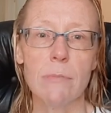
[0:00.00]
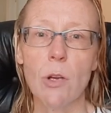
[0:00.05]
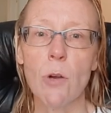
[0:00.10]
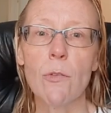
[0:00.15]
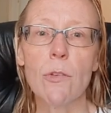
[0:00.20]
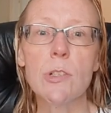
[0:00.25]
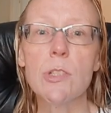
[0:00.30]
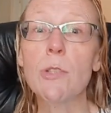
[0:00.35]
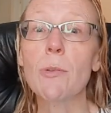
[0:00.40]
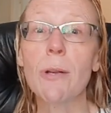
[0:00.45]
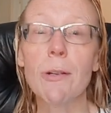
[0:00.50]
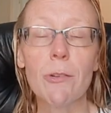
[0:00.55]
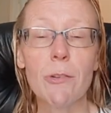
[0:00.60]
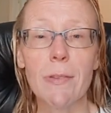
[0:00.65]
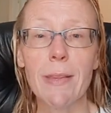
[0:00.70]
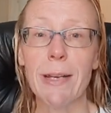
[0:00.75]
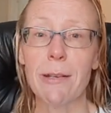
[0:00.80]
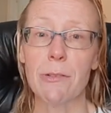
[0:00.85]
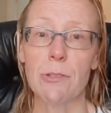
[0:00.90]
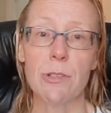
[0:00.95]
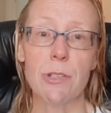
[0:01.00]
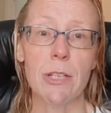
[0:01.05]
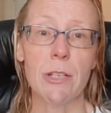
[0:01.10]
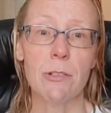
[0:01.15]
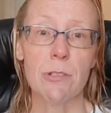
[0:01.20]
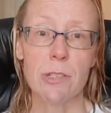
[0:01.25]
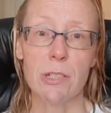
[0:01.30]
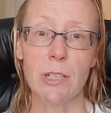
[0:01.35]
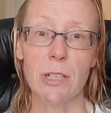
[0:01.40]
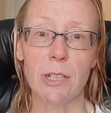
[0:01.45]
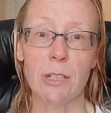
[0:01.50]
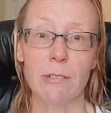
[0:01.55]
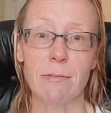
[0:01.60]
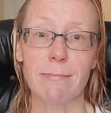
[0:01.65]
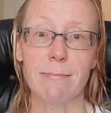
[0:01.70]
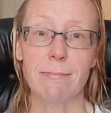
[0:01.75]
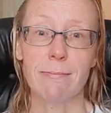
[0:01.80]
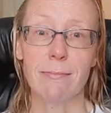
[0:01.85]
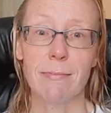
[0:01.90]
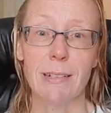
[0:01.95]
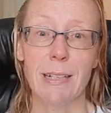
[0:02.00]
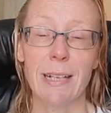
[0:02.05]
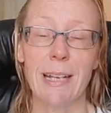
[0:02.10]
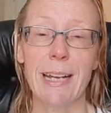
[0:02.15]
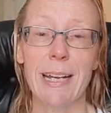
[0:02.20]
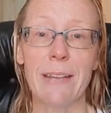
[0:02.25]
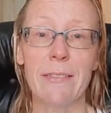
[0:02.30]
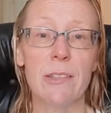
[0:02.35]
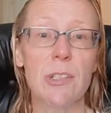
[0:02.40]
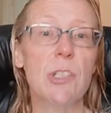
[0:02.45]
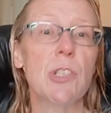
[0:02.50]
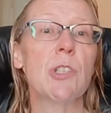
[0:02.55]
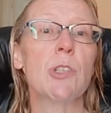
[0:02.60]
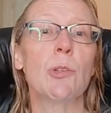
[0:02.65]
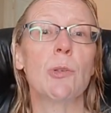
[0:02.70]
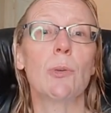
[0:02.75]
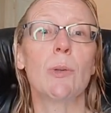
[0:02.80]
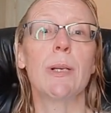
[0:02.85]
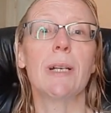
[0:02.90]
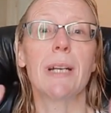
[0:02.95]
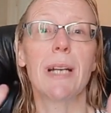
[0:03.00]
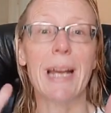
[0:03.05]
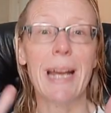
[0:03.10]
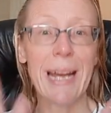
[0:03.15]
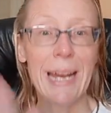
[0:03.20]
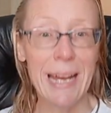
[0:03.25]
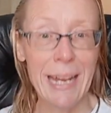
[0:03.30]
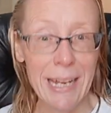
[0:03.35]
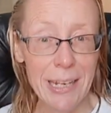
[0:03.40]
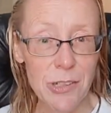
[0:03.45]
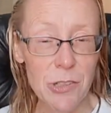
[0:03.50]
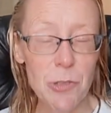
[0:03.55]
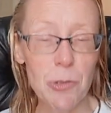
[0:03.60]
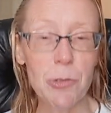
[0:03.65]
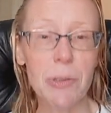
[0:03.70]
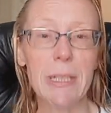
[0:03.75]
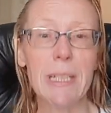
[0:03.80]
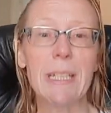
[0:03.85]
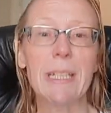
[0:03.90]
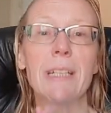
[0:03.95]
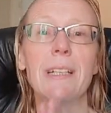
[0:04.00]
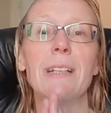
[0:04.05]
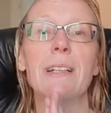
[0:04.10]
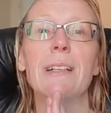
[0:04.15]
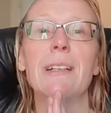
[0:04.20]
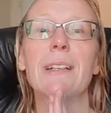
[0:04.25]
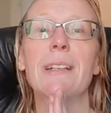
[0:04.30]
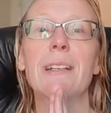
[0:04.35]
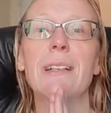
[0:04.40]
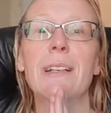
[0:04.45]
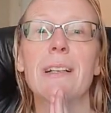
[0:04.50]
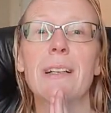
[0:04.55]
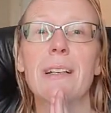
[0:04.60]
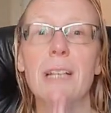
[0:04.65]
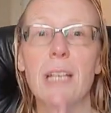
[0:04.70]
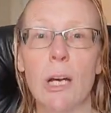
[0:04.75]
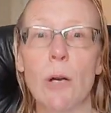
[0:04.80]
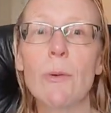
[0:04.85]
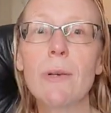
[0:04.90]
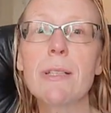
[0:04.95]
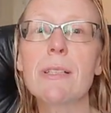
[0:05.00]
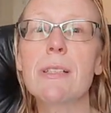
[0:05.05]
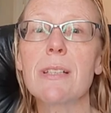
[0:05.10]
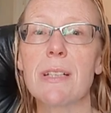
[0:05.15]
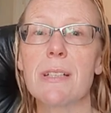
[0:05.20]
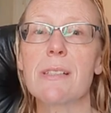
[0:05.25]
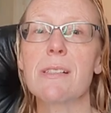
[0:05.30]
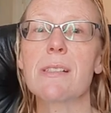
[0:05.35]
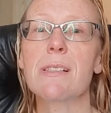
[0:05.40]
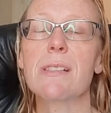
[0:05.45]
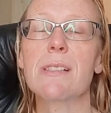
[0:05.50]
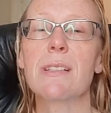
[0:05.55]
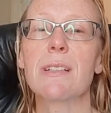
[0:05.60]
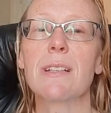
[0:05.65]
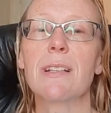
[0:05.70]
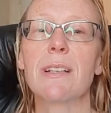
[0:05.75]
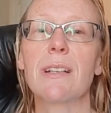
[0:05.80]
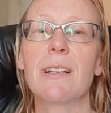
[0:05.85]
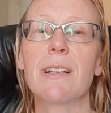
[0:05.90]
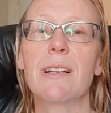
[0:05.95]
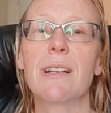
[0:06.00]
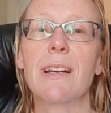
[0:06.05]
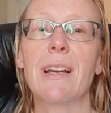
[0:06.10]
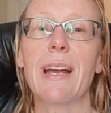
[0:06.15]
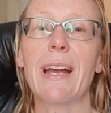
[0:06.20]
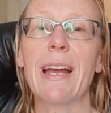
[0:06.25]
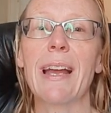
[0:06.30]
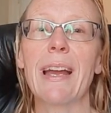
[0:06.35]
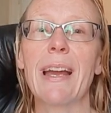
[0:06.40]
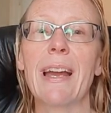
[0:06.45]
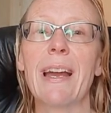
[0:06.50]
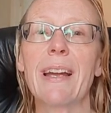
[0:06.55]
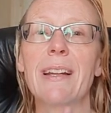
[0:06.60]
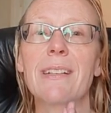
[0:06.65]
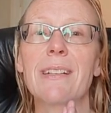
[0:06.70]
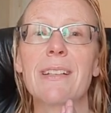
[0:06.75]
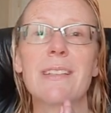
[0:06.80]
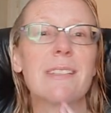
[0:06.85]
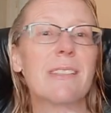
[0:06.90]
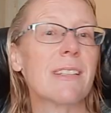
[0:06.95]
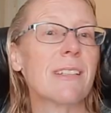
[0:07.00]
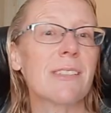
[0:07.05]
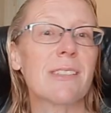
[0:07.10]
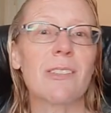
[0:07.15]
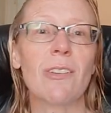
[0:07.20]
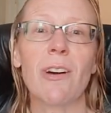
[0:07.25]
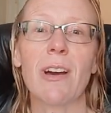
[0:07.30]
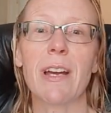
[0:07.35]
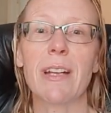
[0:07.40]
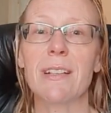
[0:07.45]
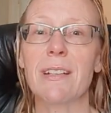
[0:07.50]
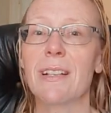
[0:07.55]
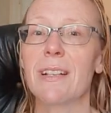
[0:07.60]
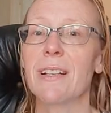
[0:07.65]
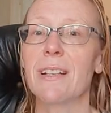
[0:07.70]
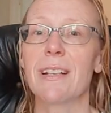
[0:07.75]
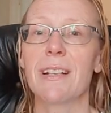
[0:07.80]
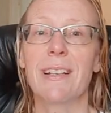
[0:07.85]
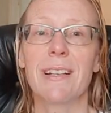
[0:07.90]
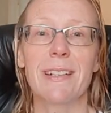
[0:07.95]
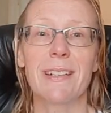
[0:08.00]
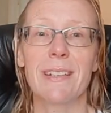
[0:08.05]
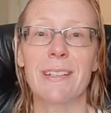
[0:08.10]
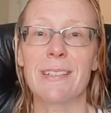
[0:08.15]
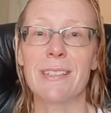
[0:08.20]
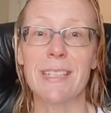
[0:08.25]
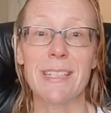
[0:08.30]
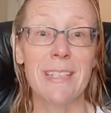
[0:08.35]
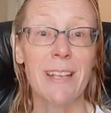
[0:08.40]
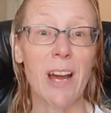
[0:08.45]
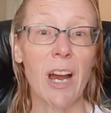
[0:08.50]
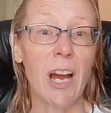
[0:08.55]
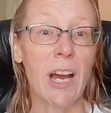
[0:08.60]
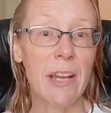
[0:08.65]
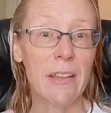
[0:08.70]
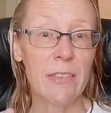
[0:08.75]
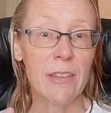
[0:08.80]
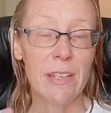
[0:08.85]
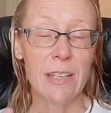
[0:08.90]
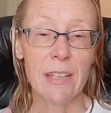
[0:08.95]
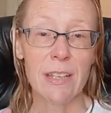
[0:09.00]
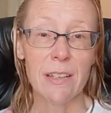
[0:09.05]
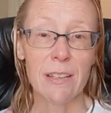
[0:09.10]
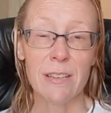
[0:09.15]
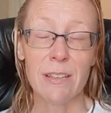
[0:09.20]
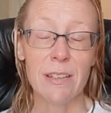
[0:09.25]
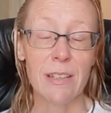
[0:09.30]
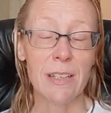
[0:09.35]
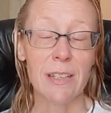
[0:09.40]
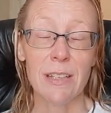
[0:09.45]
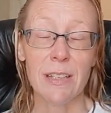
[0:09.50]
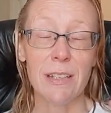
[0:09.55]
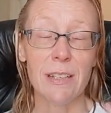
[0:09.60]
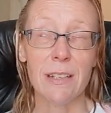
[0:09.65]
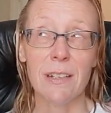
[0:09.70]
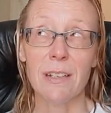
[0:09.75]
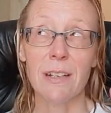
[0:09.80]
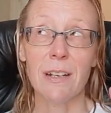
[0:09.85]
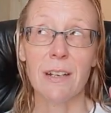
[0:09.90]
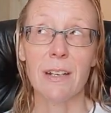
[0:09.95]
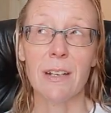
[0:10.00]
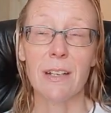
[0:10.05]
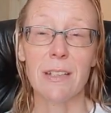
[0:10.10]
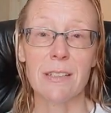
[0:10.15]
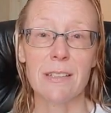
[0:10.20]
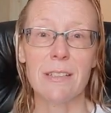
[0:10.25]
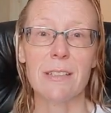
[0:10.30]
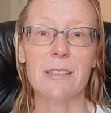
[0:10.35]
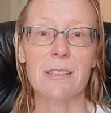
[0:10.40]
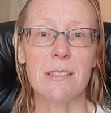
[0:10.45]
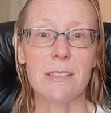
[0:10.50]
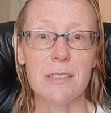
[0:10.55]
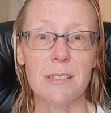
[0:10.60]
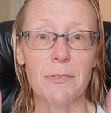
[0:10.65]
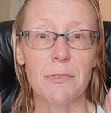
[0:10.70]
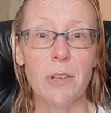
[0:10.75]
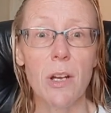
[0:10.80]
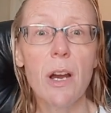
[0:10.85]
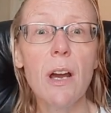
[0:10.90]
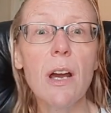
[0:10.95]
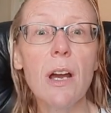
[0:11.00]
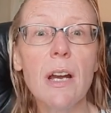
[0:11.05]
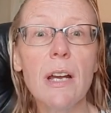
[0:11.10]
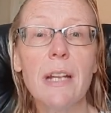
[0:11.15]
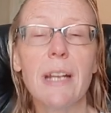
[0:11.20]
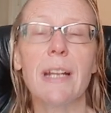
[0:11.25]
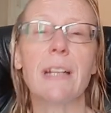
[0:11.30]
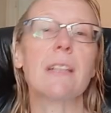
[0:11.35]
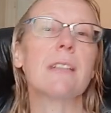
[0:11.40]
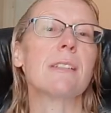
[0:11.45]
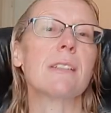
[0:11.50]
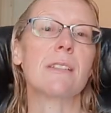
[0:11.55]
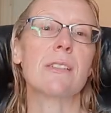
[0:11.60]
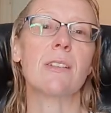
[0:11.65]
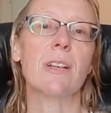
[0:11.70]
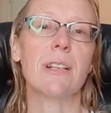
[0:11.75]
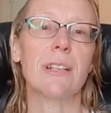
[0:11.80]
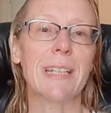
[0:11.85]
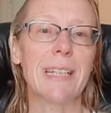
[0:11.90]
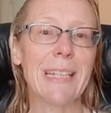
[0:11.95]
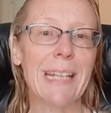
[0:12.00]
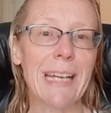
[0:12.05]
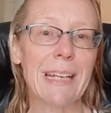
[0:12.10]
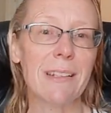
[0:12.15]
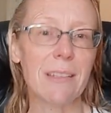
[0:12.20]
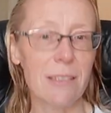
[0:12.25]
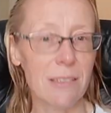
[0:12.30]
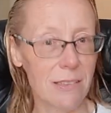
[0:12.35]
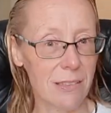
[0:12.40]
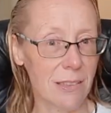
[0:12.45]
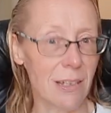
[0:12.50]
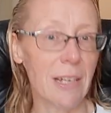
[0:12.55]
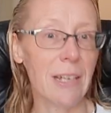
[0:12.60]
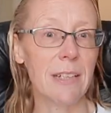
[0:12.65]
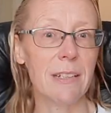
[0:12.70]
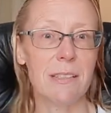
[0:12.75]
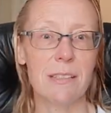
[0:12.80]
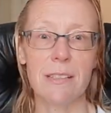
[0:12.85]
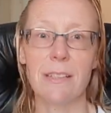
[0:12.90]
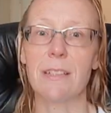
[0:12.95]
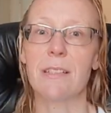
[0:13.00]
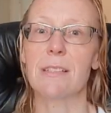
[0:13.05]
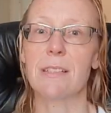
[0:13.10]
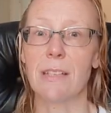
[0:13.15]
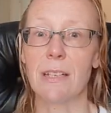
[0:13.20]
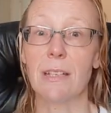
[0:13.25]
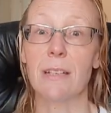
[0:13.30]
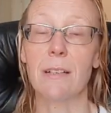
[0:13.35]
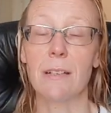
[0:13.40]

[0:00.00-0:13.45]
over 200,000 years ago. And the two actually coexist, and it does not deny the existence of God, and it does not negate the science that is